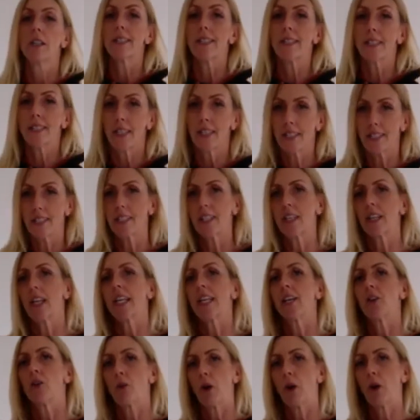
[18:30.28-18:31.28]

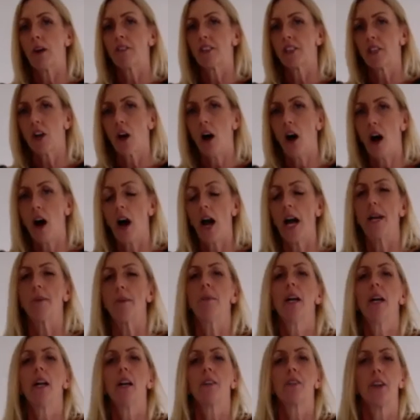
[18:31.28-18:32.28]
consistently or over time,
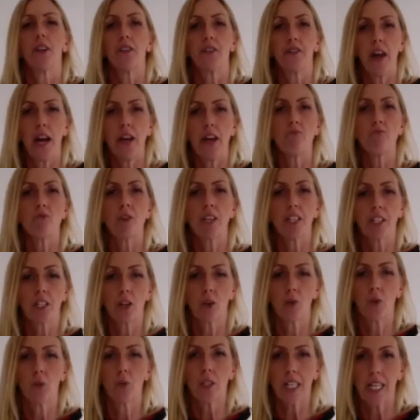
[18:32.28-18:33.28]
that then
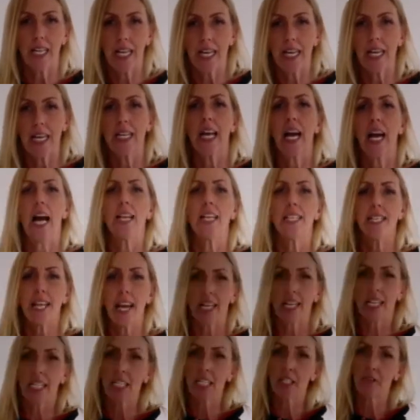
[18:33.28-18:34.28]
result in a
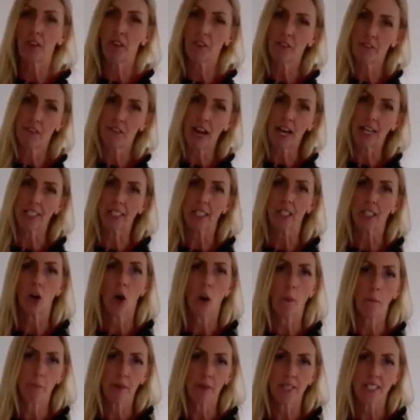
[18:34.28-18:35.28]
negative effect,
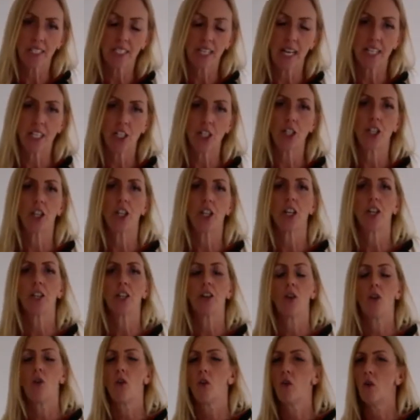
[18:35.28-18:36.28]

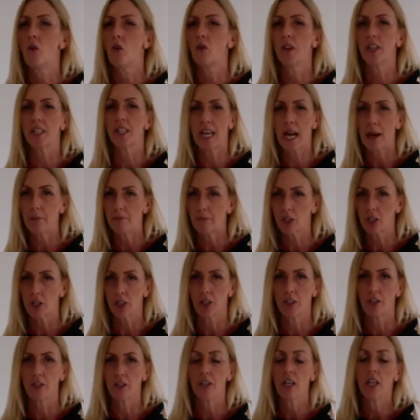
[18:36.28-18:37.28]
compensation or
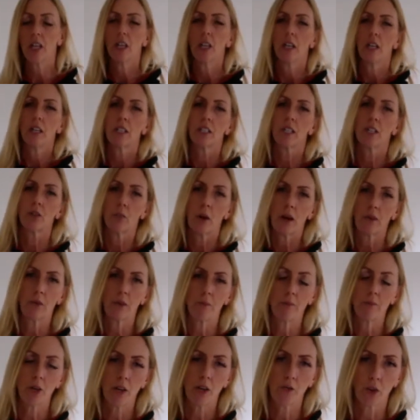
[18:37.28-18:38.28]
adaptation to the way
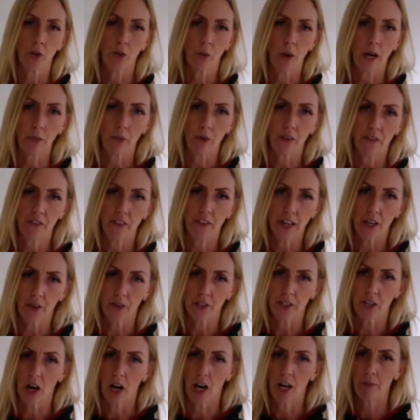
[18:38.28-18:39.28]
we move or the way we feel.
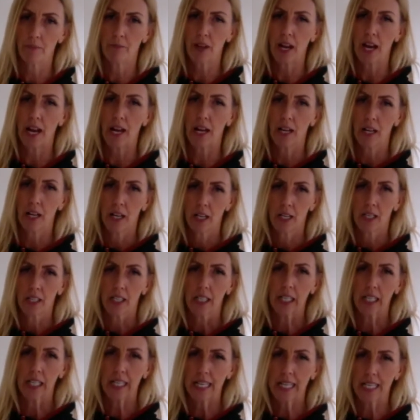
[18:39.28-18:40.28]
So I hope that
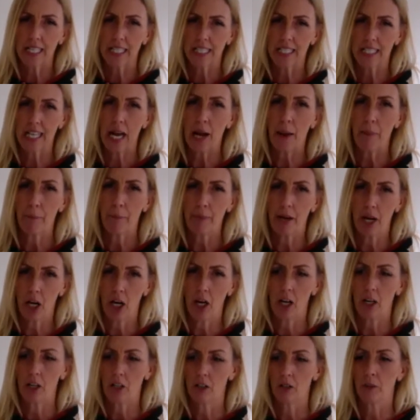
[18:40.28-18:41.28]
clears that
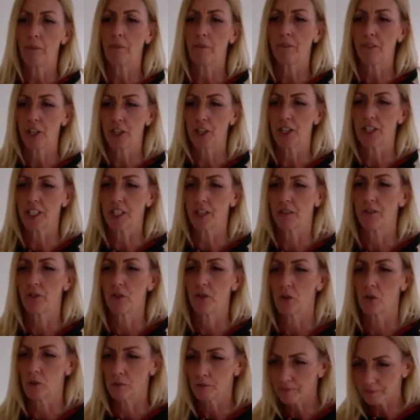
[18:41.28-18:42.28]
part up first of
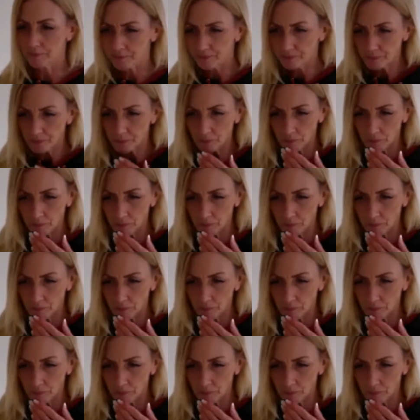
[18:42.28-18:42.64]
all.